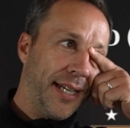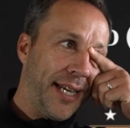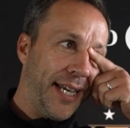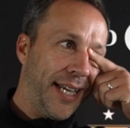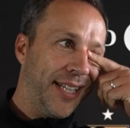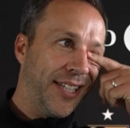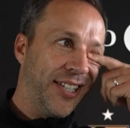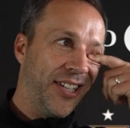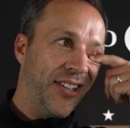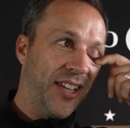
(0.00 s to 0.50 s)

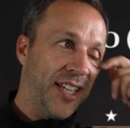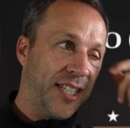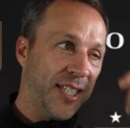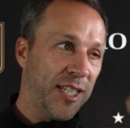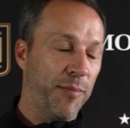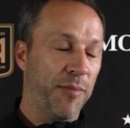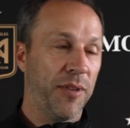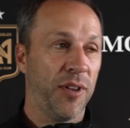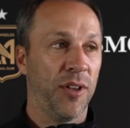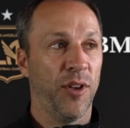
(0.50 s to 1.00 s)
and so that's
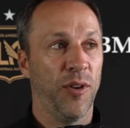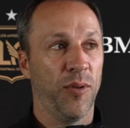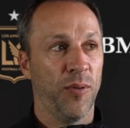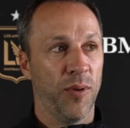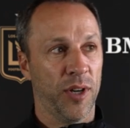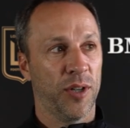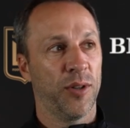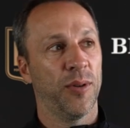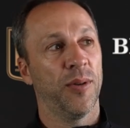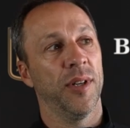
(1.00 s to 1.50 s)
something you
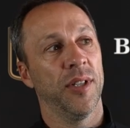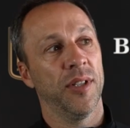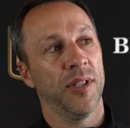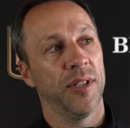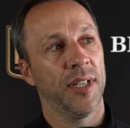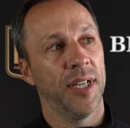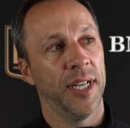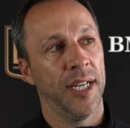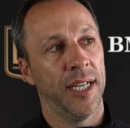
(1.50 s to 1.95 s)
work towards.